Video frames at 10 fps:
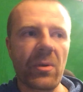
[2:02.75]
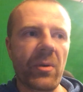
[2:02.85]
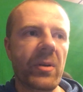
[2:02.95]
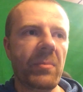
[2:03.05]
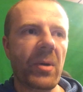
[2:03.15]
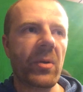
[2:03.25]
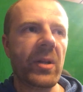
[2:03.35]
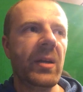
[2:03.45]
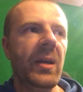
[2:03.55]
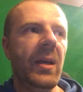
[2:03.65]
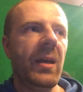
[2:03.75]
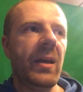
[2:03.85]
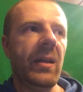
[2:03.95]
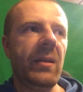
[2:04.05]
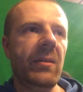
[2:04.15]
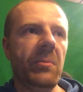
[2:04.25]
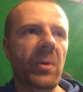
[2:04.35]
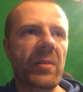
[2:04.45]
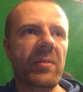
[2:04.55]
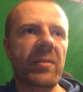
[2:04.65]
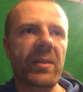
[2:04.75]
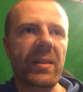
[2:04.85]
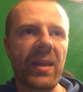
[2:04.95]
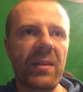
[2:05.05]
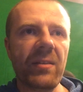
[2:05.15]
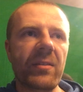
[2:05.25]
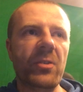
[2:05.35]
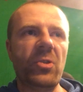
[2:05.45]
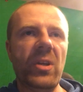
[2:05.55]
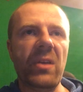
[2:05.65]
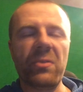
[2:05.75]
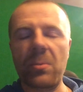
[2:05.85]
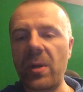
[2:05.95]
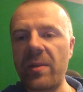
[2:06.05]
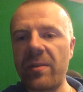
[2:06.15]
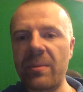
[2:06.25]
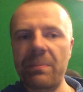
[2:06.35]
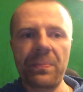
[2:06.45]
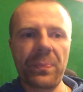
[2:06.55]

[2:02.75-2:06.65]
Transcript: learn about it. And once that is achieved, once